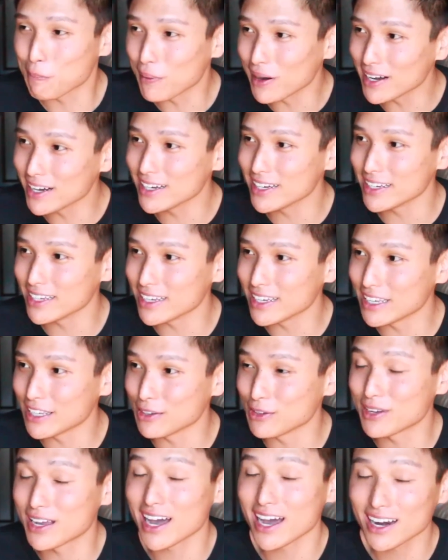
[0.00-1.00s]
but
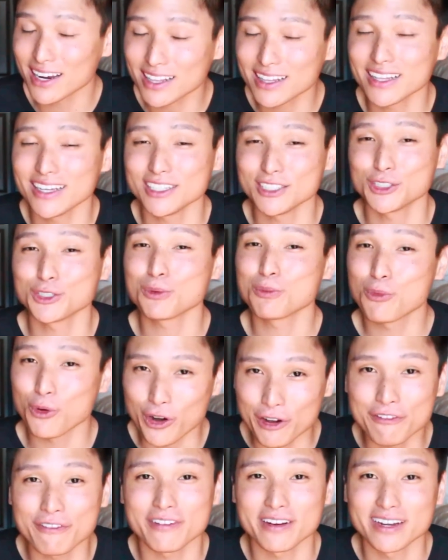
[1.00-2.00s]
you gotta let your
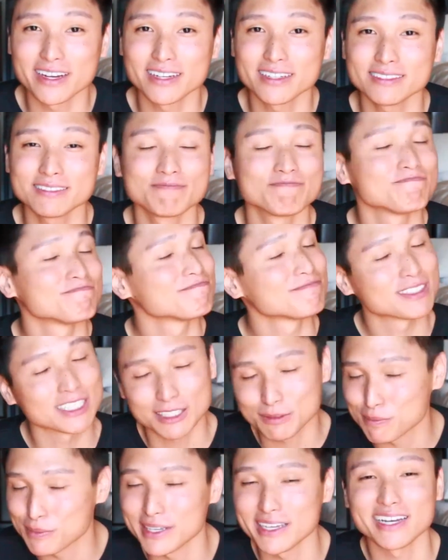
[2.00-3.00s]
boyfriend
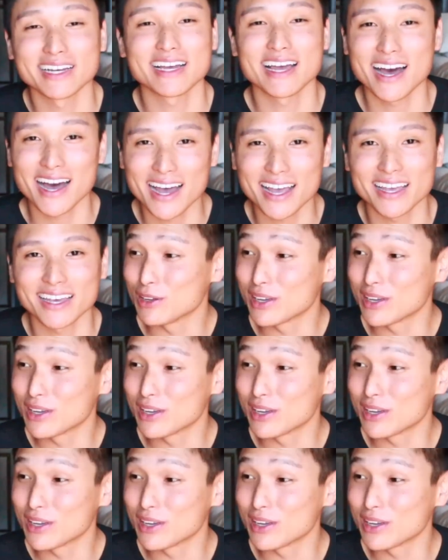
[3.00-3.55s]
just be a guy.